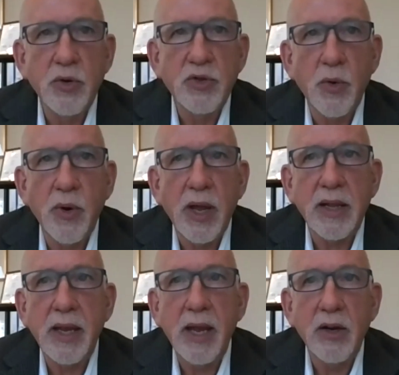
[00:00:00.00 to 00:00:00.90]
do so at
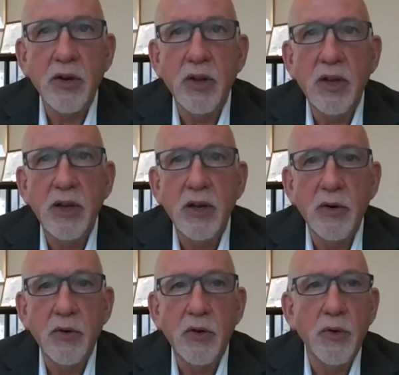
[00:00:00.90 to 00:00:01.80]
the end of the
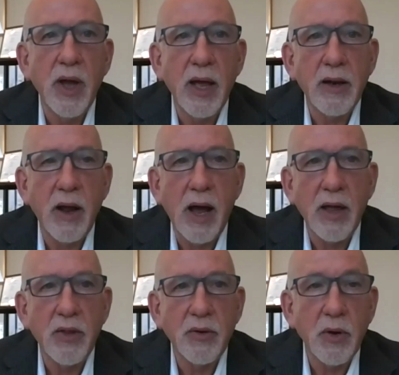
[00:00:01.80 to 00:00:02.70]
year. You got
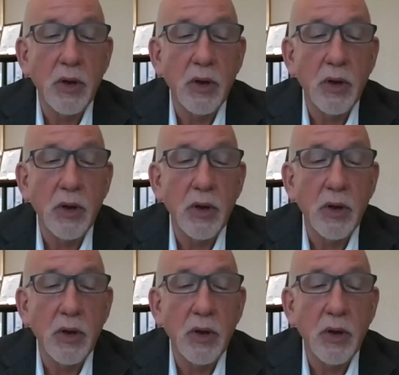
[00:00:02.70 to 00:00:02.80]
either